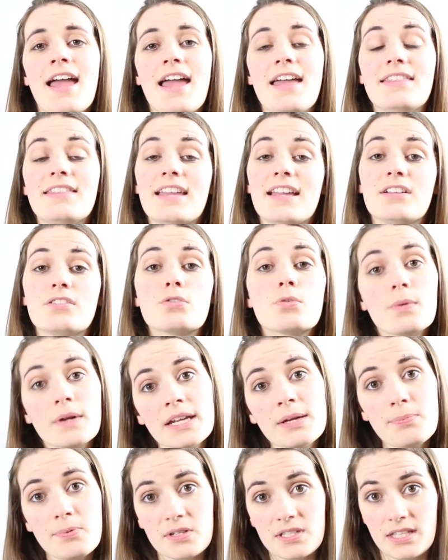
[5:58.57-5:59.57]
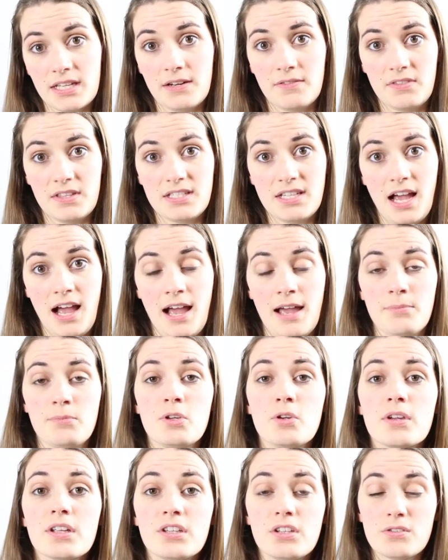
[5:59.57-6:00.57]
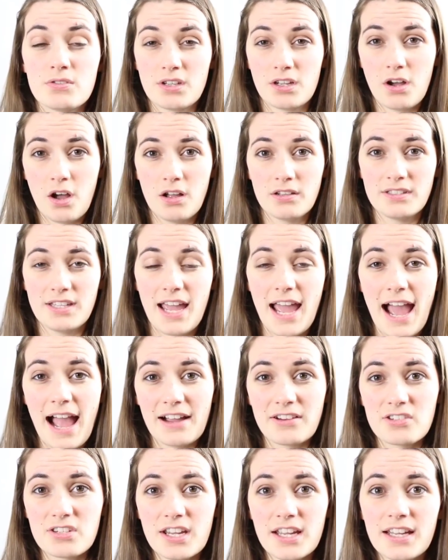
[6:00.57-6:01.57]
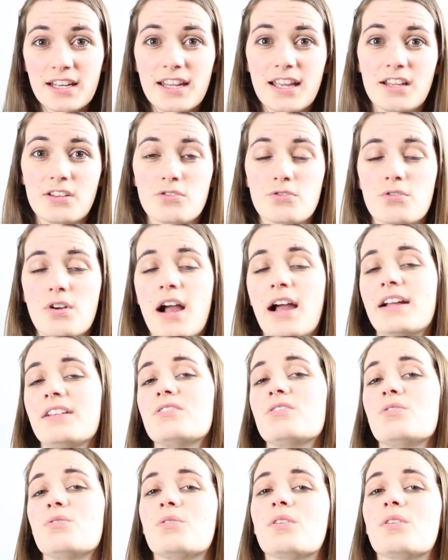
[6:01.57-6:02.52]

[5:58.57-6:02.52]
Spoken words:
And then 20% of the time you can use a call to action and try to